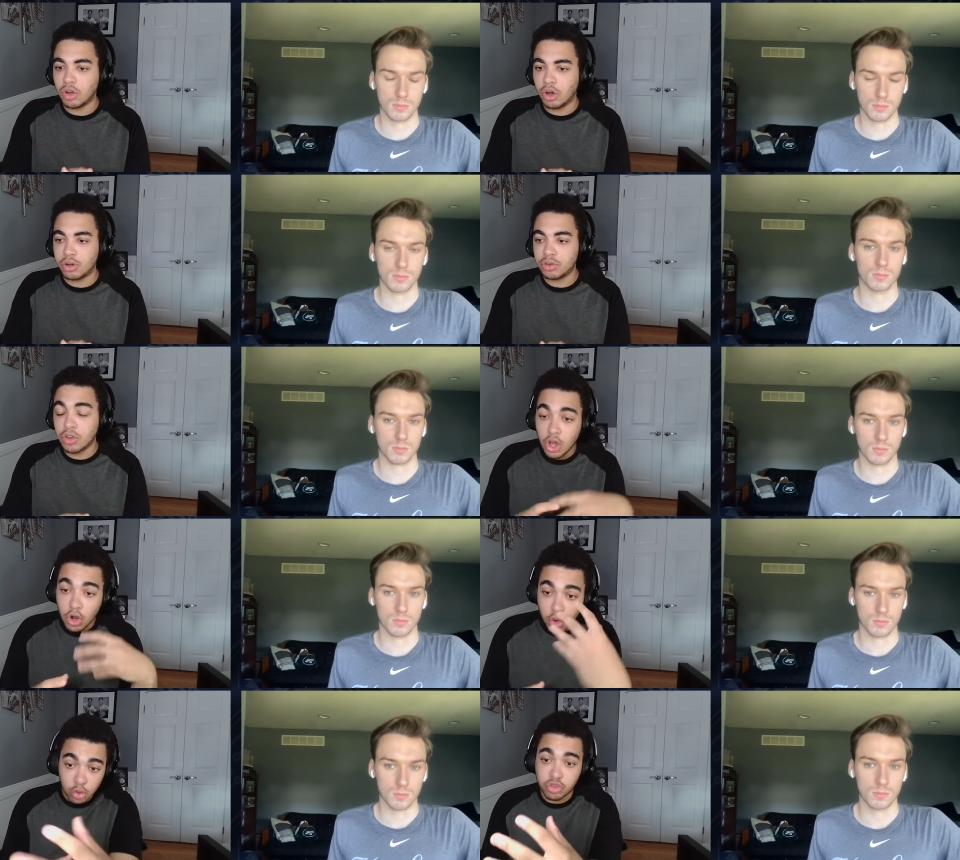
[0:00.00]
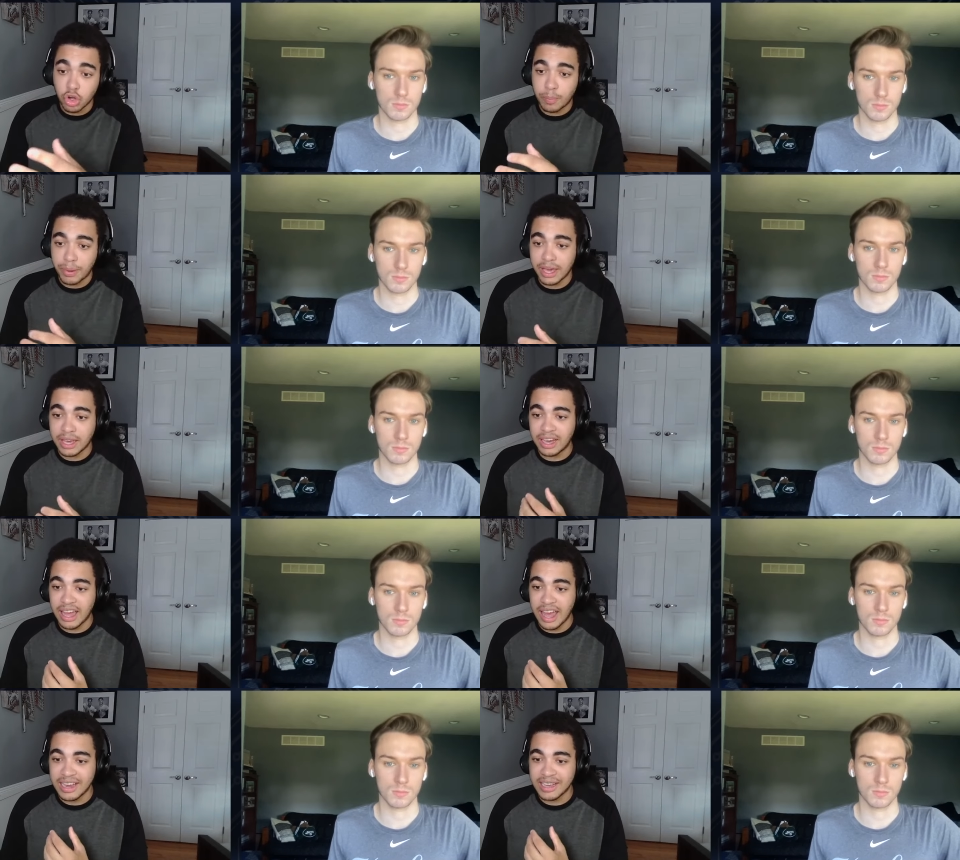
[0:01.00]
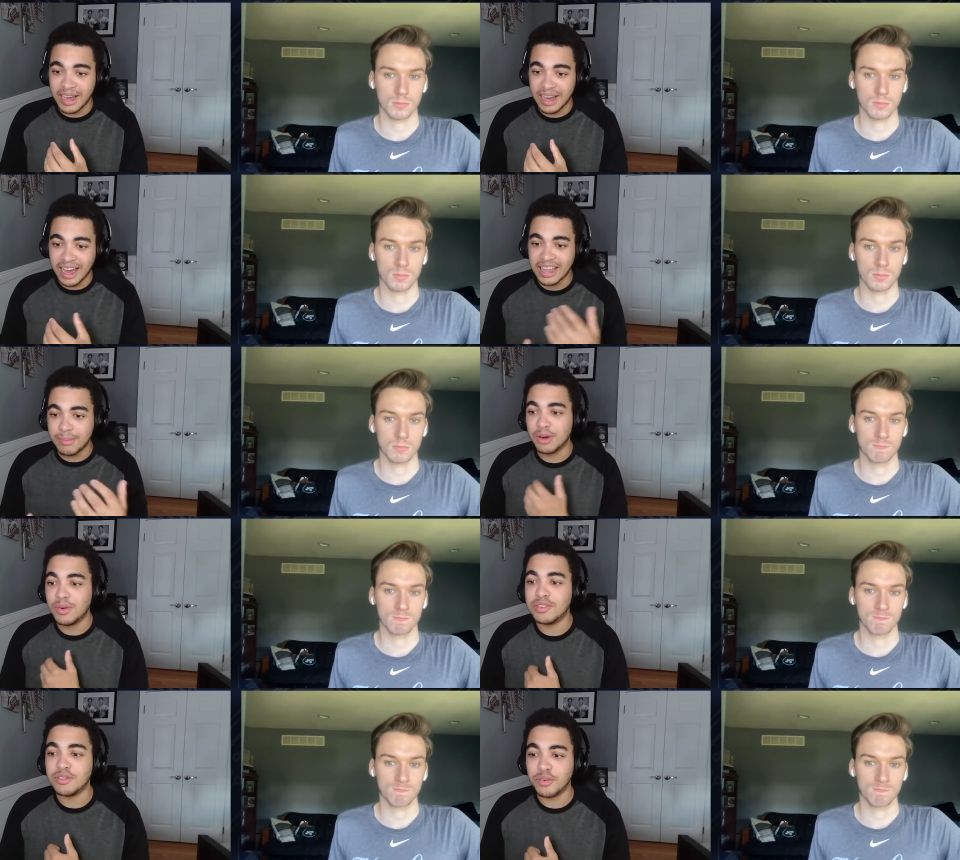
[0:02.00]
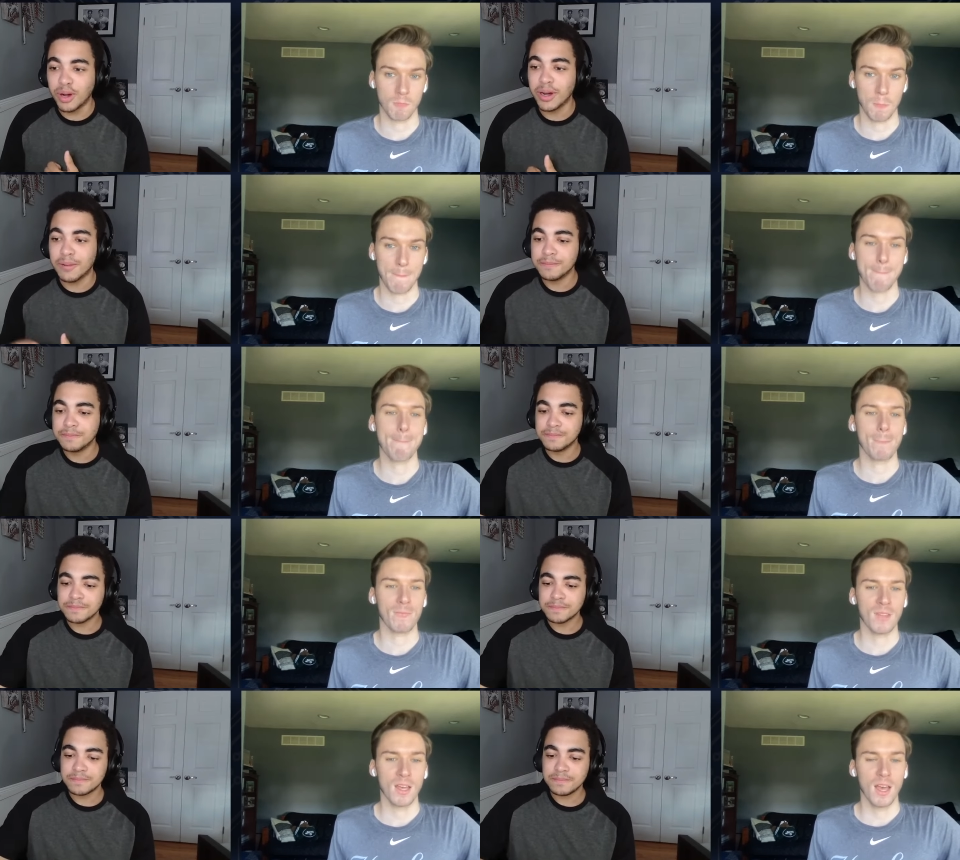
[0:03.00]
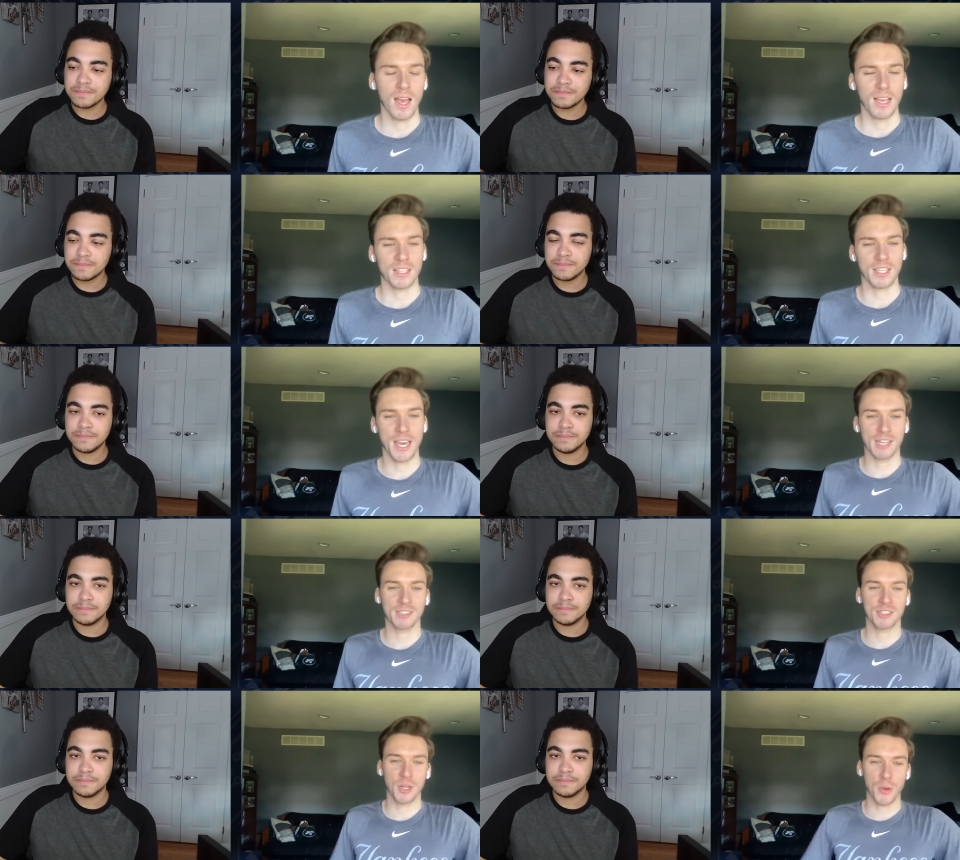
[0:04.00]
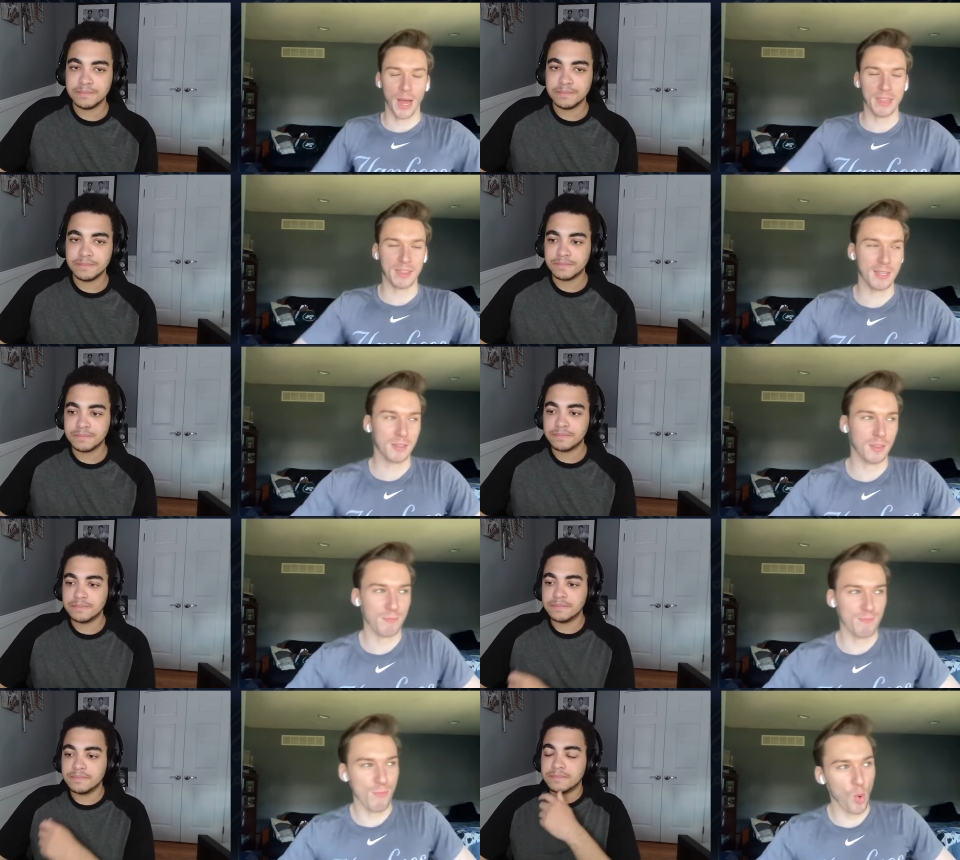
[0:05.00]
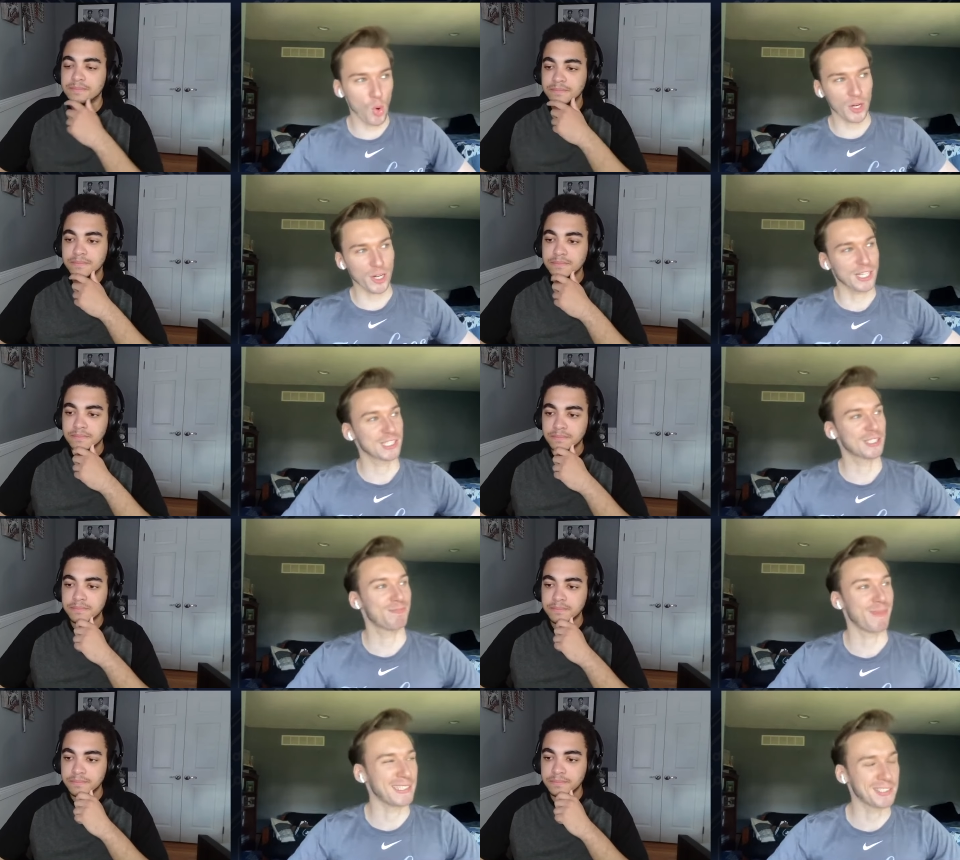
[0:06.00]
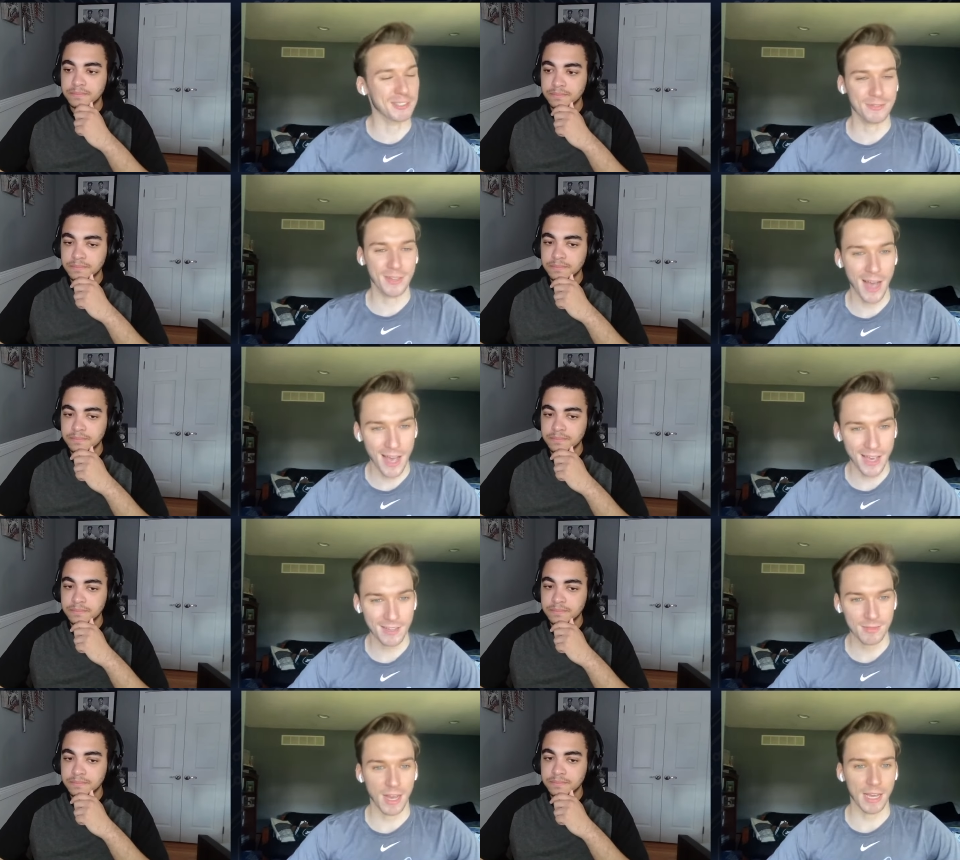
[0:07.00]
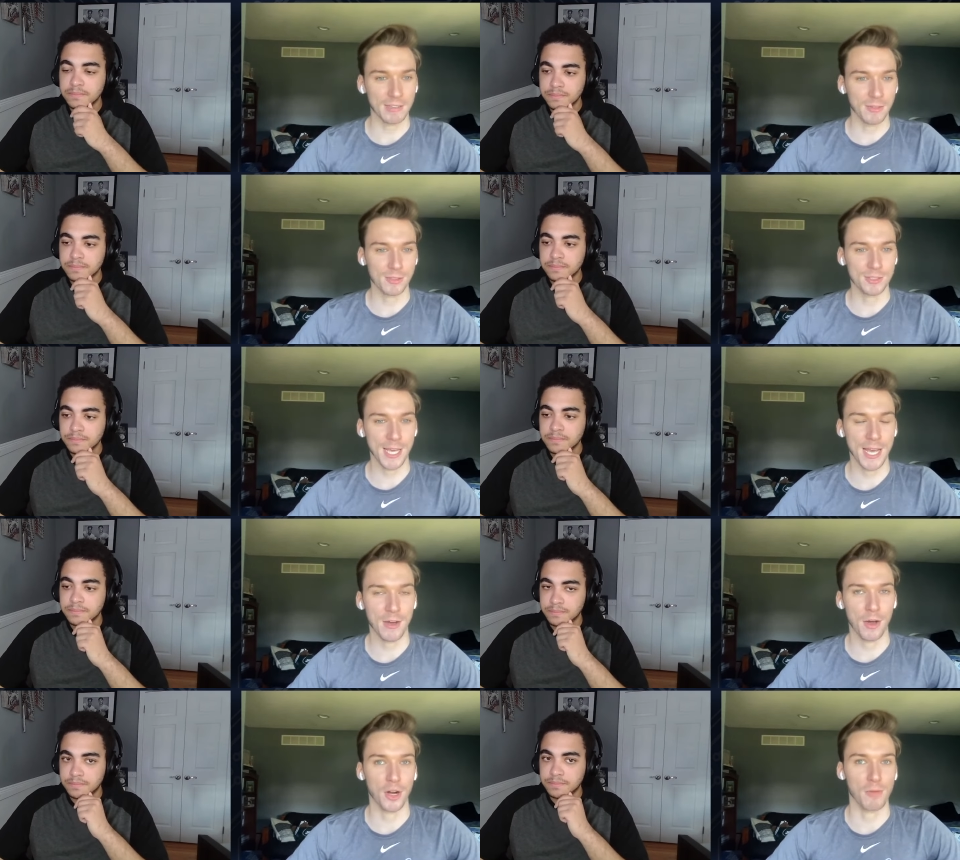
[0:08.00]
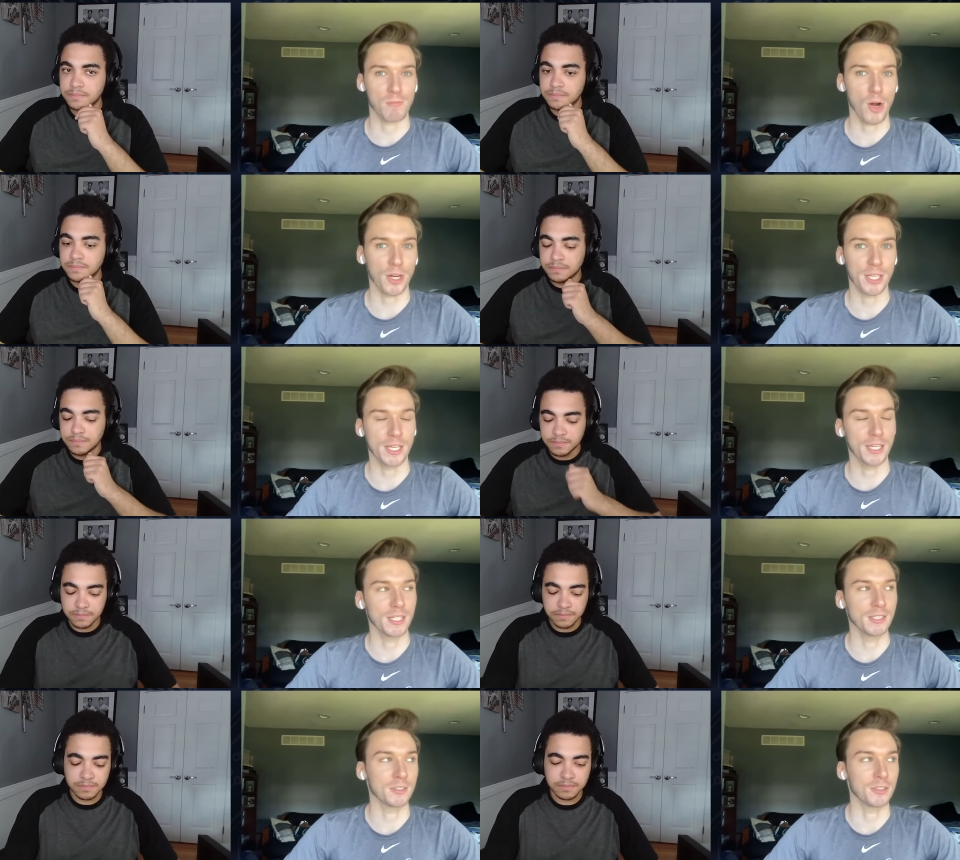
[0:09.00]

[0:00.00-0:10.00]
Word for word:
Speaker 1: starters. Who's your pick, and uh, kind of give me your reason for it?
Speaker 2: Yeah, so I think the more expensive guy I looked at on our market is